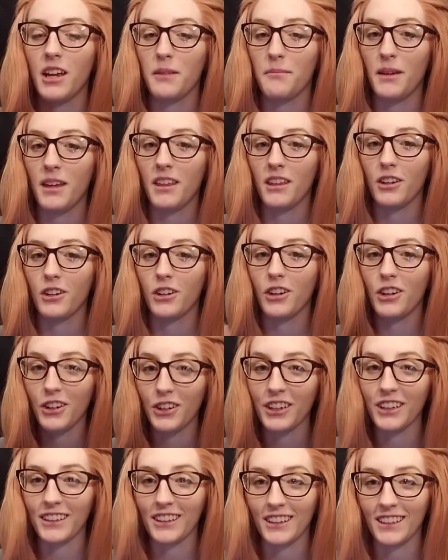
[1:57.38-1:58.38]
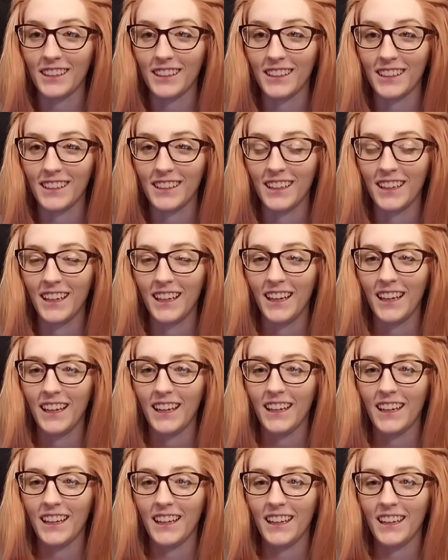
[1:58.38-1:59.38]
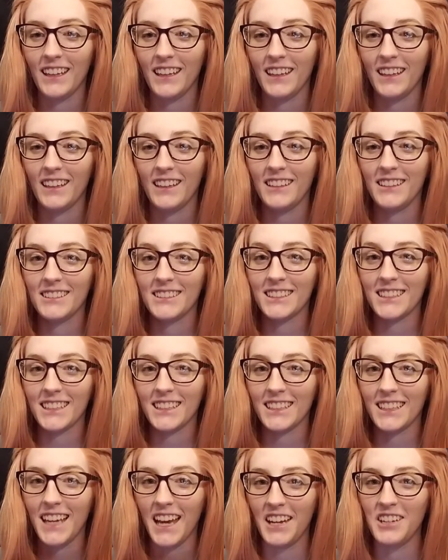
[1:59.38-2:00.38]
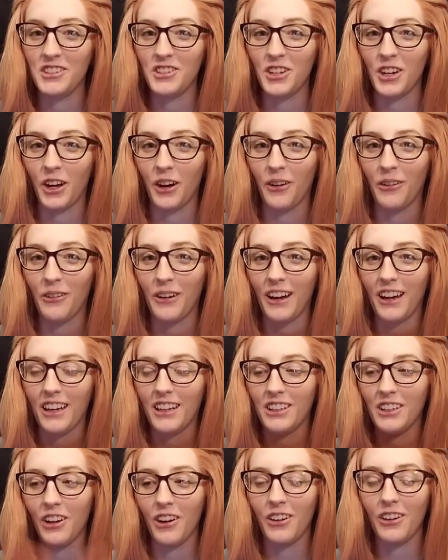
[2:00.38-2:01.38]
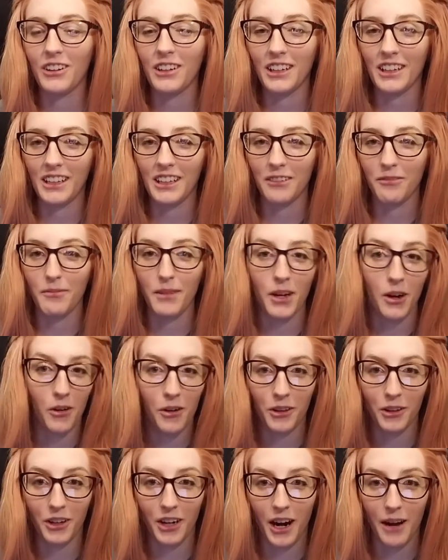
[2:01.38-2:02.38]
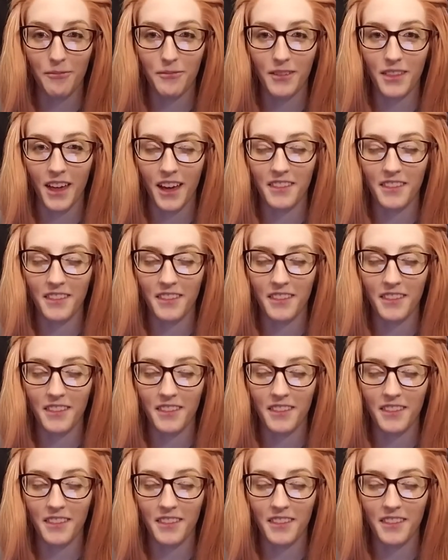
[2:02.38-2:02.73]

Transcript: anime currently is Keijo, and y'all can give me all the crap for